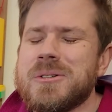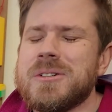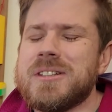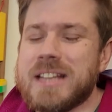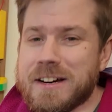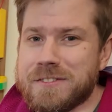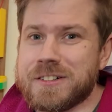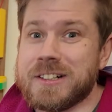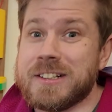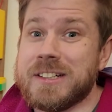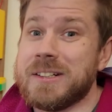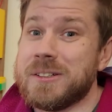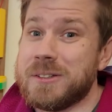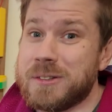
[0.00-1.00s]
you
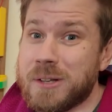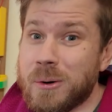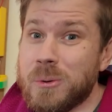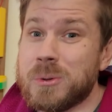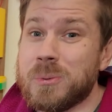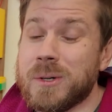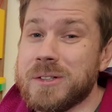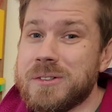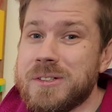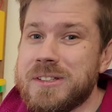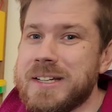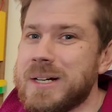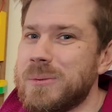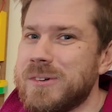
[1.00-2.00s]
definitely don't want to
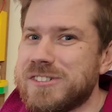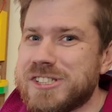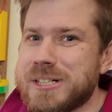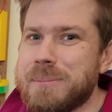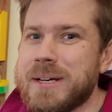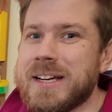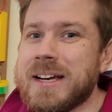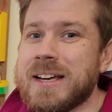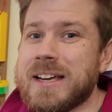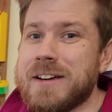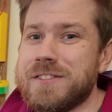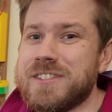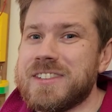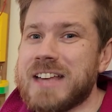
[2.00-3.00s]
deal with shipping
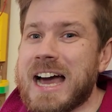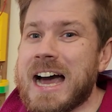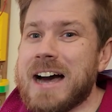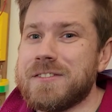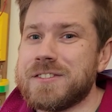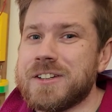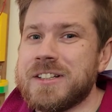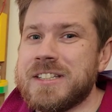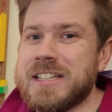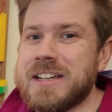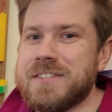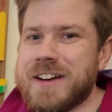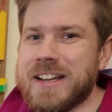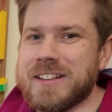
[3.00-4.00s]
gifts after the
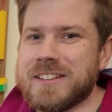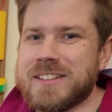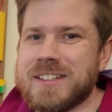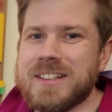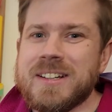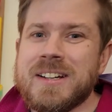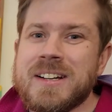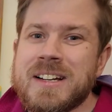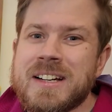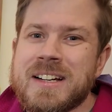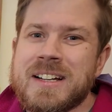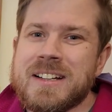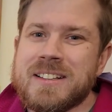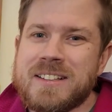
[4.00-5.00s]
event.
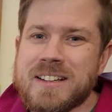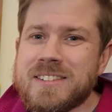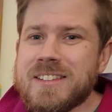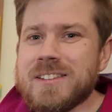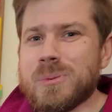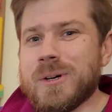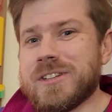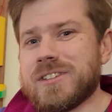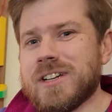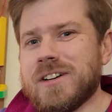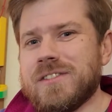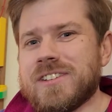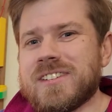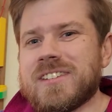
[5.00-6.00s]
This is where
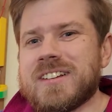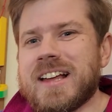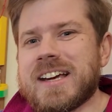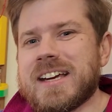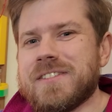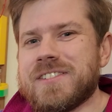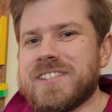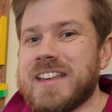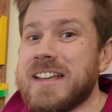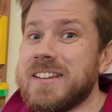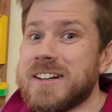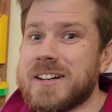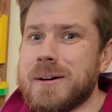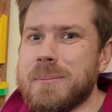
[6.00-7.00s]
services like Gift
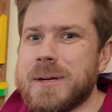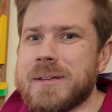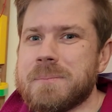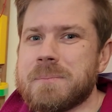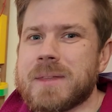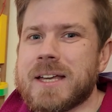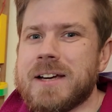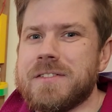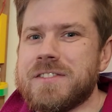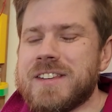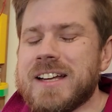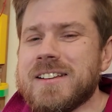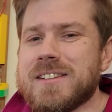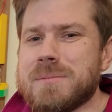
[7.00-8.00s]
Sender come in. Gift
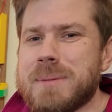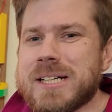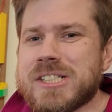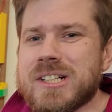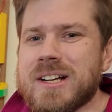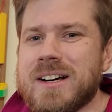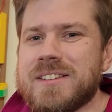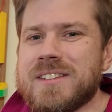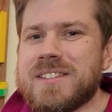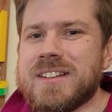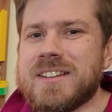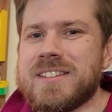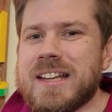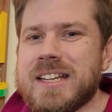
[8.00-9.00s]
Sender specializes
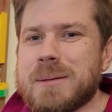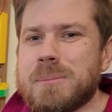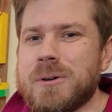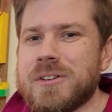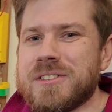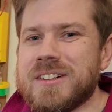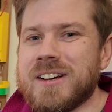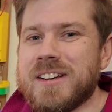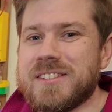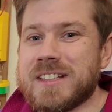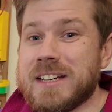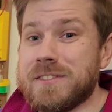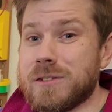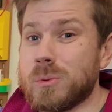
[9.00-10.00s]
in sending personalized
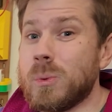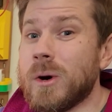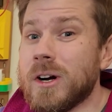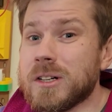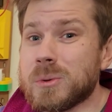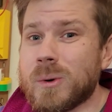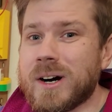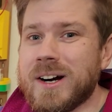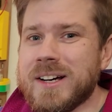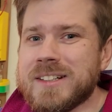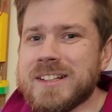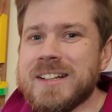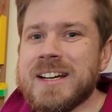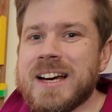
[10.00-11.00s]
gifts
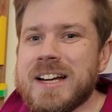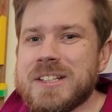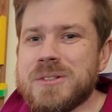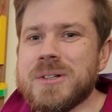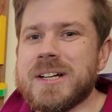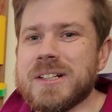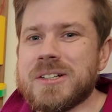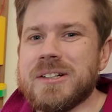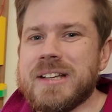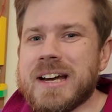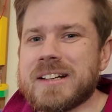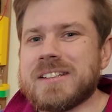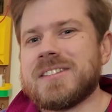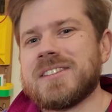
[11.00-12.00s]
worldwide, and you can
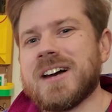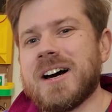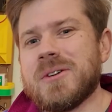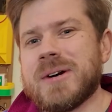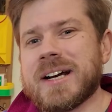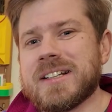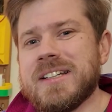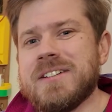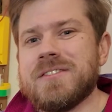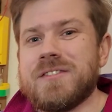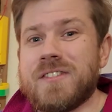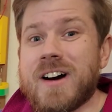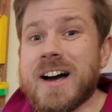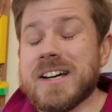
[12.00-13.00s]
connect it directly
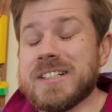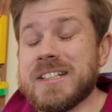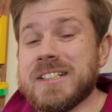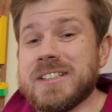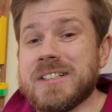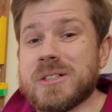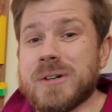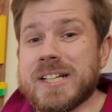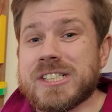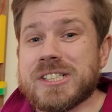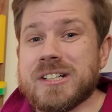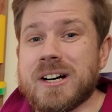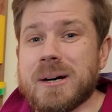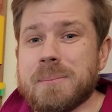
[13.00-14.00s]
via the
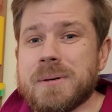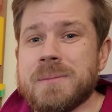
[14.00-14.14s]
Integration Hub.